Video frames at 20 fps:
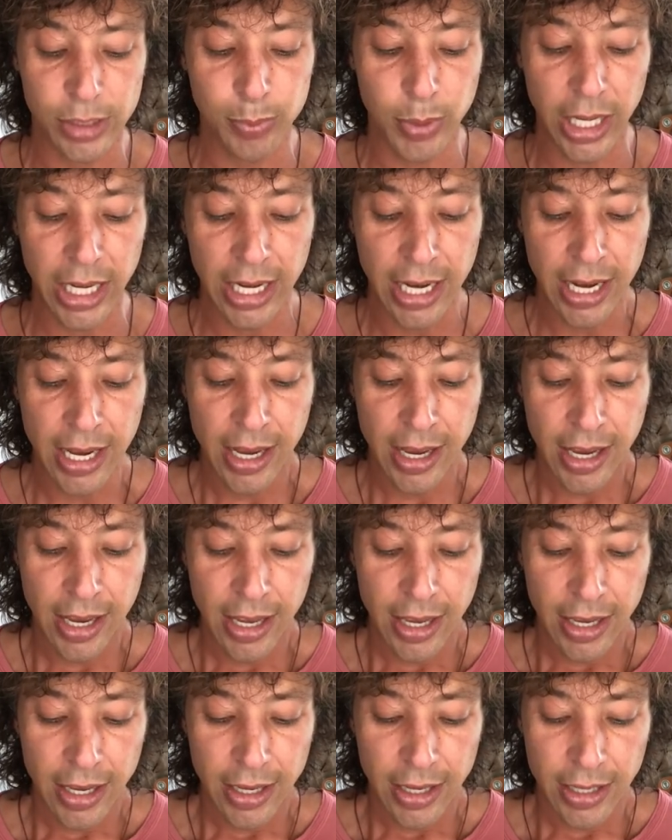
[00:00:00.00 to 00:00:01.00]
But,
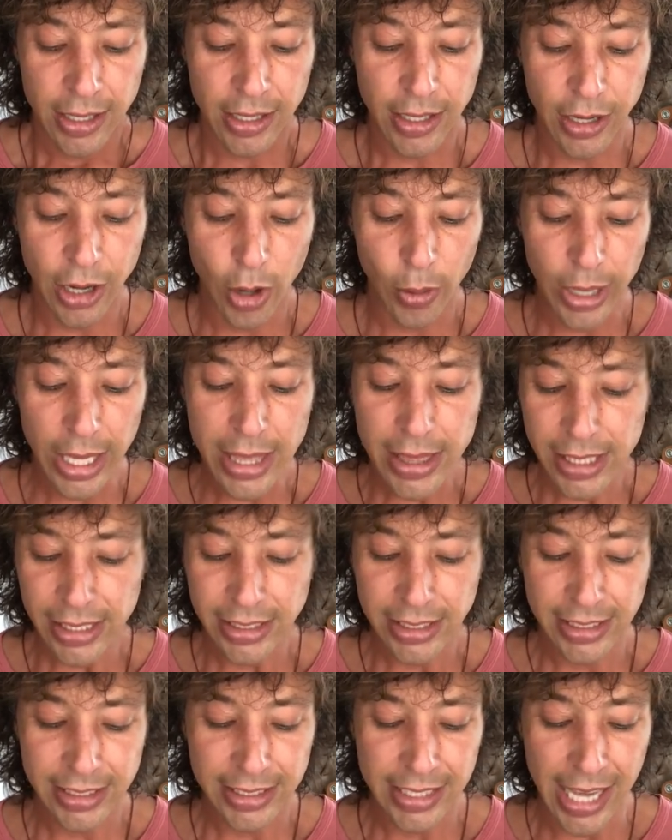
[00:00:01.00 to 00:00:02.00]
you know, in
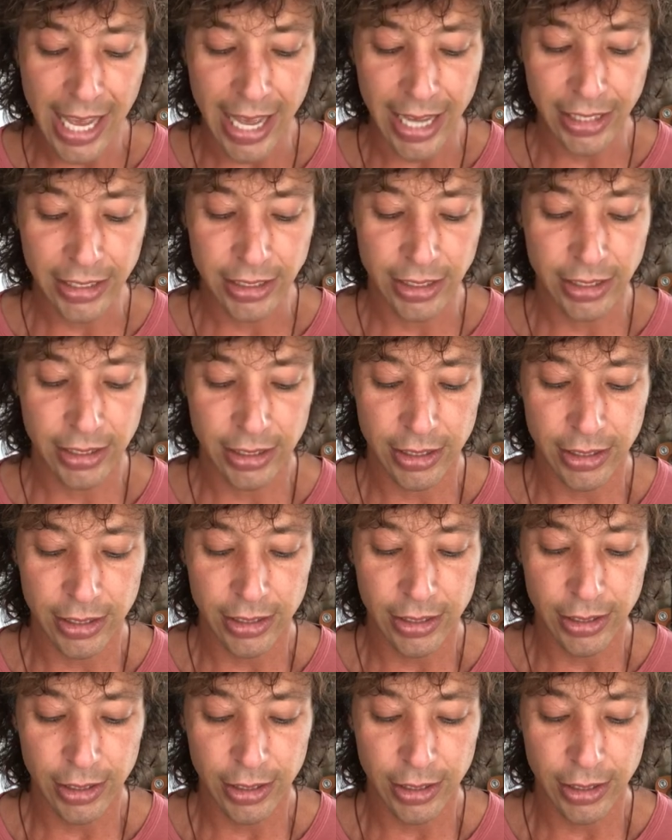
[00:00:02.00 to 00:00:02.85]
this text,